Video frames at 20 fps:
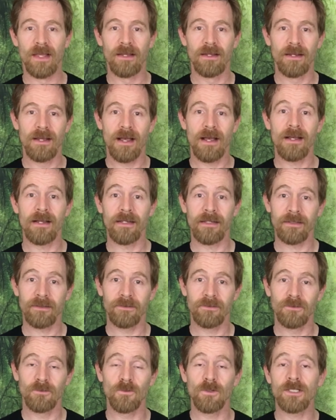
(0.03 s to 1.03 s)
Hi,
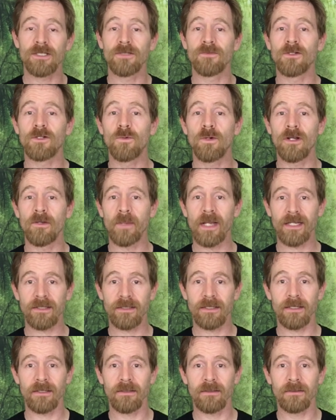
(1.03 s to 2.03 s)
Russ of Aquariumex
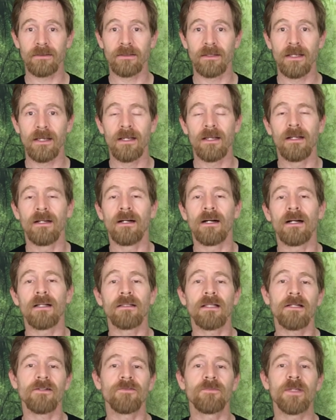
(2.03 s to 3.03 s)
here. A
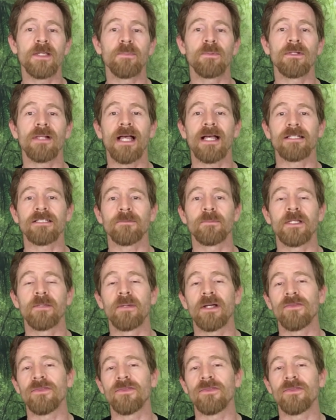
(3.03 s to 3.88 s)
lot of people ask me about